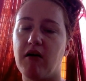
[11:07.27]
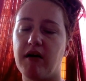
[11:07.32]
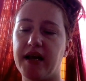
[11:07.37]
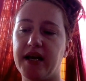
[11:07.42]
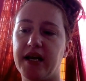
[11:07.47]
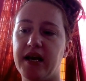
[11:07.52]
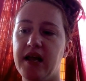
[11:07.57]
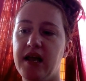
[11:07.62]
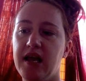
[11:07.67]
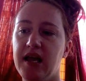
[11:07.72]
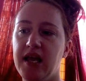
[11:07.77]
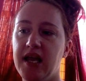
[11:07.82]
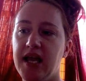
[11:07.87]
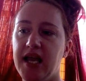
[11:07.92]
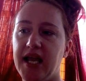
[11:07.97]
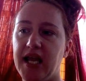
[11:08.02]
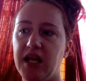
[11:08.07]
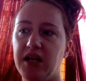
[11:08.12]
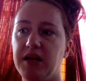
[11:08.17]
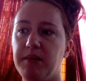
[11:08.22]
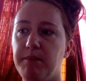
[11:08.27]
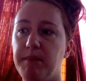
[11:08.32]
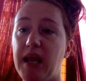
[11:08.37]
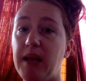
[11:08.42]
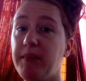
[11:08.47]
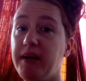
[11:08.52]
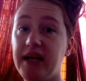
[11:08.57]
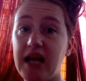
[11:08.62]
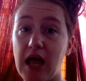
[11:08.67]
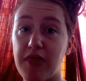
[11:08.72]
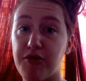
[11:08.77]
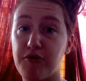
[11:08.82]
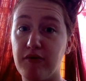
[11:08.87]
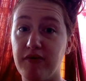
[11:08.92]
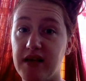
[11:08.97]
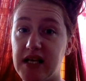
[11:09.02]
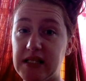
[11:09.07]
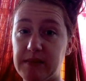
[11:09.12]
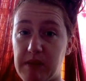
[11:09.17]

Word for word: And and it maybe not through this,